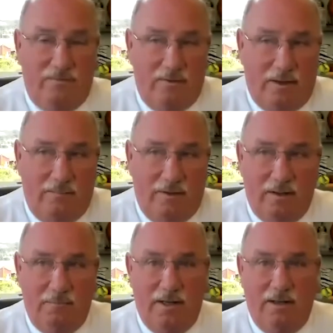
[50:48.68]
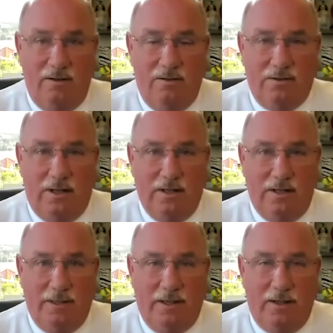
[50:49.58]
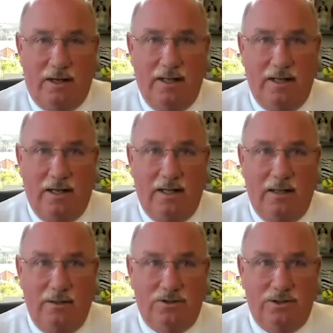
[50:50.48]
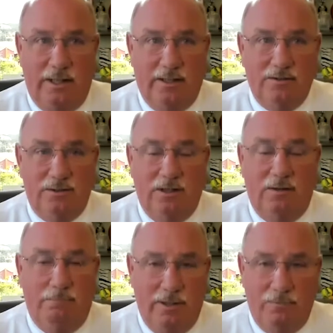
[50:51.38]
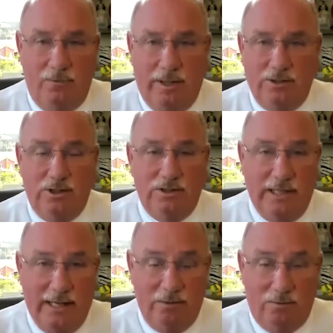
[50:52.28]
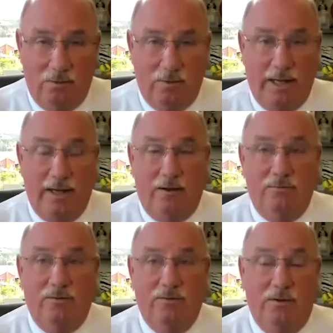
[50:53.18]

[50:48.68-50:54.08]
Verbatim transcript: really. I mean, you're talking about. I understand some people that just had their own house.